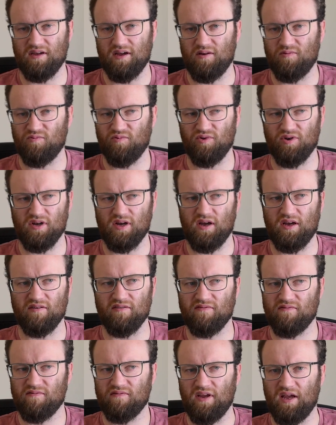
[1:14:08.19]
And would I
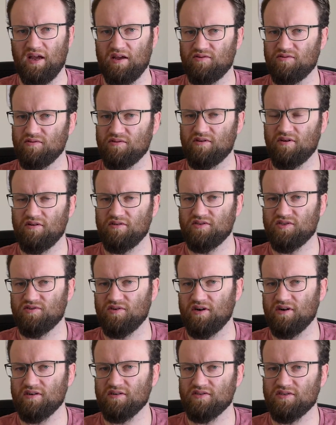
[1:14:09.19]
have handled those
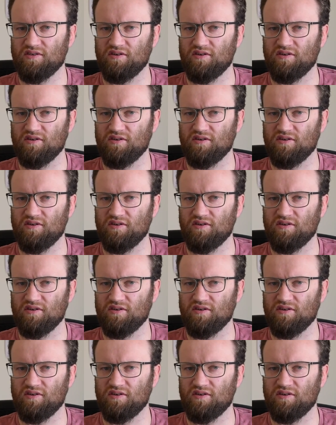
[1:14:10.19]
drugs?